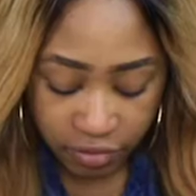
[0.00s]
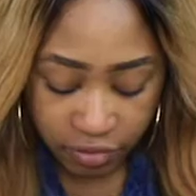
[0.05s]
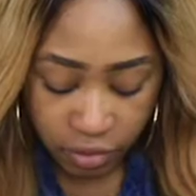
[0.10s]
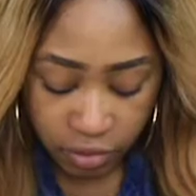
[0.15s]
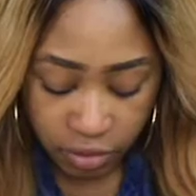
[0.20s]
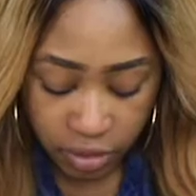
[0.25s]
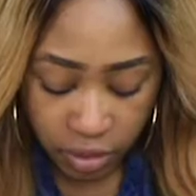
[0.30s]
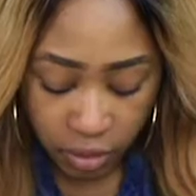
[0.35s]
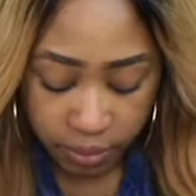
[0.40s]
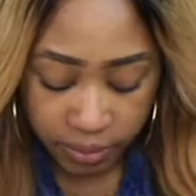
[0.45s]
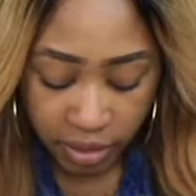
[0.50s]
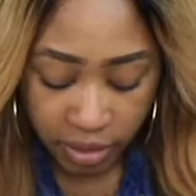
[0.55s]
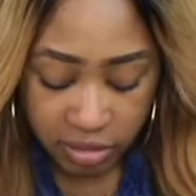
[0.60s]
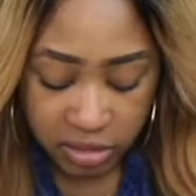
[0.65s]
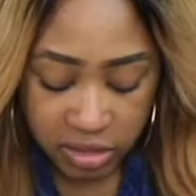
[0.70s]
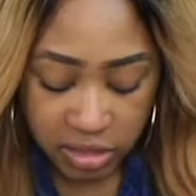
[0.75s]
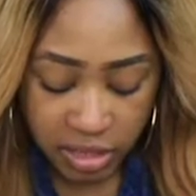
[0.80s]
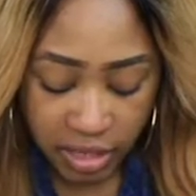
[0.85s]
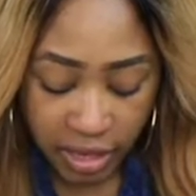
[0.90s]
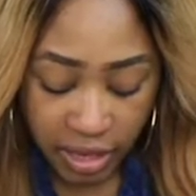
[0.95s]
Growing up I
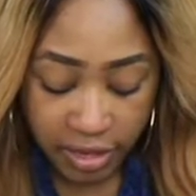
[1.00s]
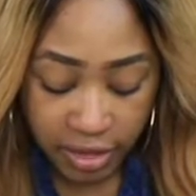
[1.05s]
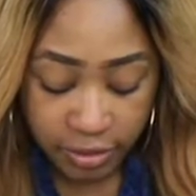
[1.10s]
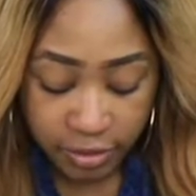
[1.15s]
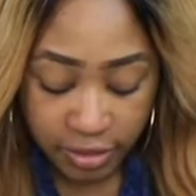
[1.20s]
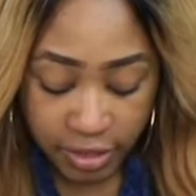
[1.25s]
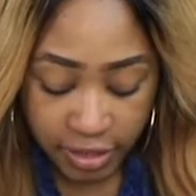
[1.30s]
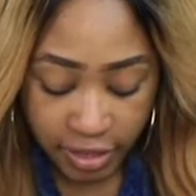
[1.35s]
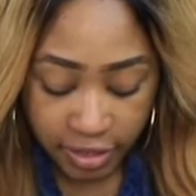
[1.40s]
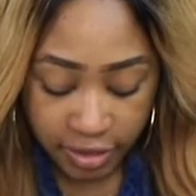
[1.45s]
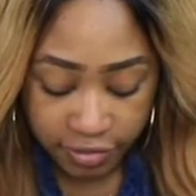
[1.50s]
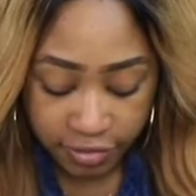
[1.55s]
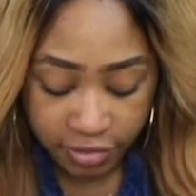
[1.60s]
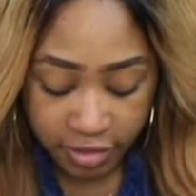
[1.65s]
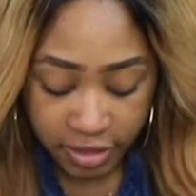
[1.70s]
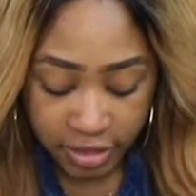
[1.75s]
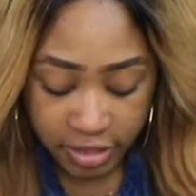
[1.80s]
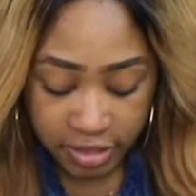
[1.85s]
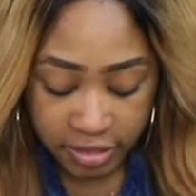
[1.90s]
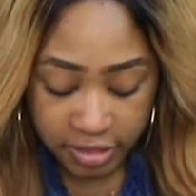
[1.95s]
was just like, I don't need any
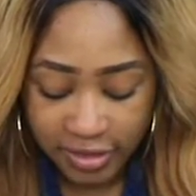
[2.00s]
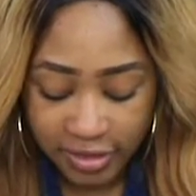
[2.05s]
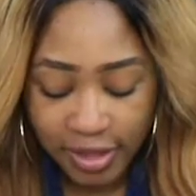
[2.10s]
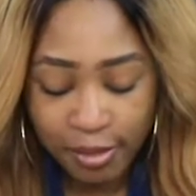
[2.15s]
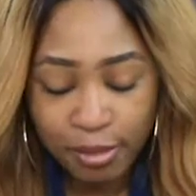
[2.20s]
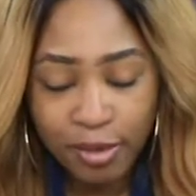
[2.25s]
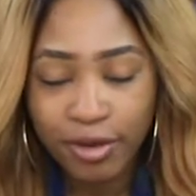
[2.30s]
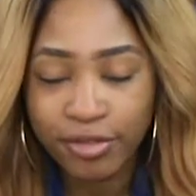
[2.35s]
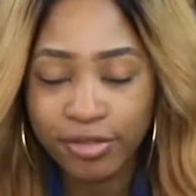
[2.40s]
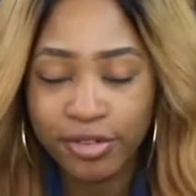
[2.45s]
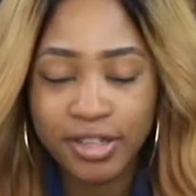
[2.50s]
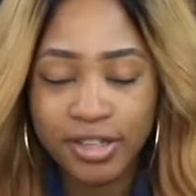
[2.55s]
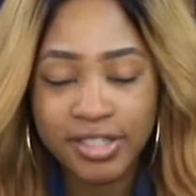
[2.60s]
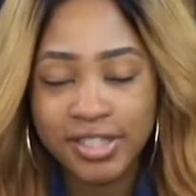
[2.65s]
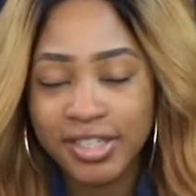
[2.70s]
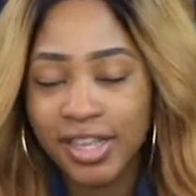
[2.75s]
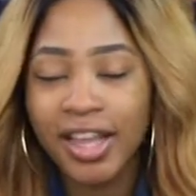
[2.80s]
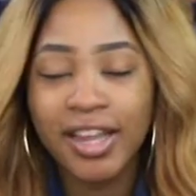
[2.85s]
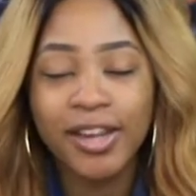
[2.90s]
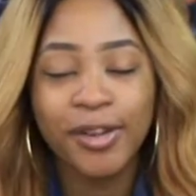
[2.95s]
friends, they're my friends,
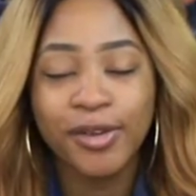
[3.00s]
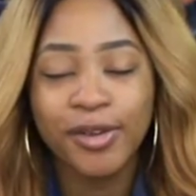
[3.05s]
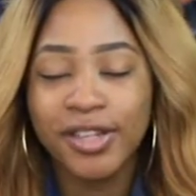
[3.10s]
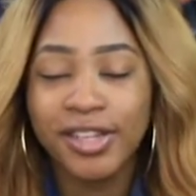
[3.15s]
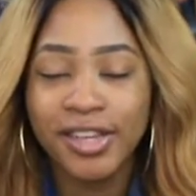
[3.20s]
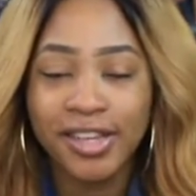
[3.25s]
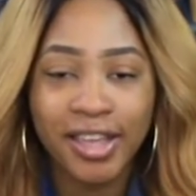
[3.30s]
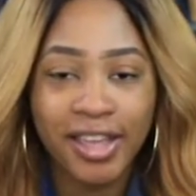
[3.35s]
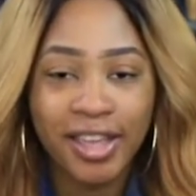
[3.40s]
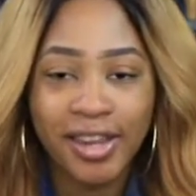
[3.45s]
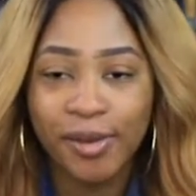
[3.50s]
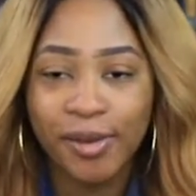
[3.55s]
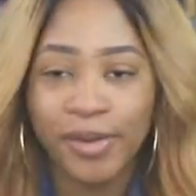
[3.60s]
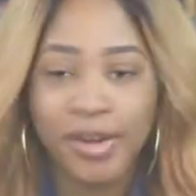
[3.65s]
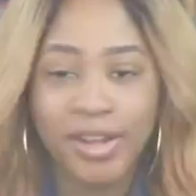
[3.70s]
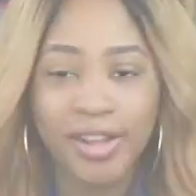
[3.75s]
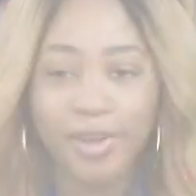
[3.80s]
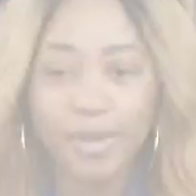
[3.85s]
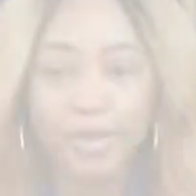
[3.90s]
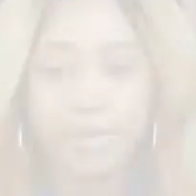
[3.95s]
I don't need
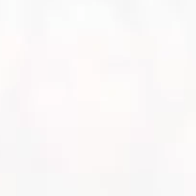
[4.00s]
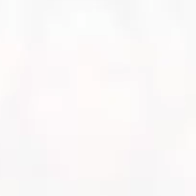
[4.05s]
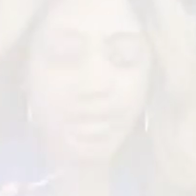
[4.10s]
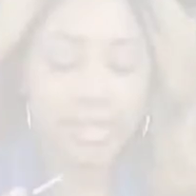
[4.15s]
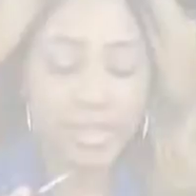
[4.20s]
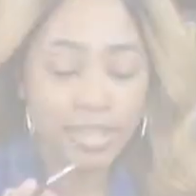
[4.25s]
anyone else.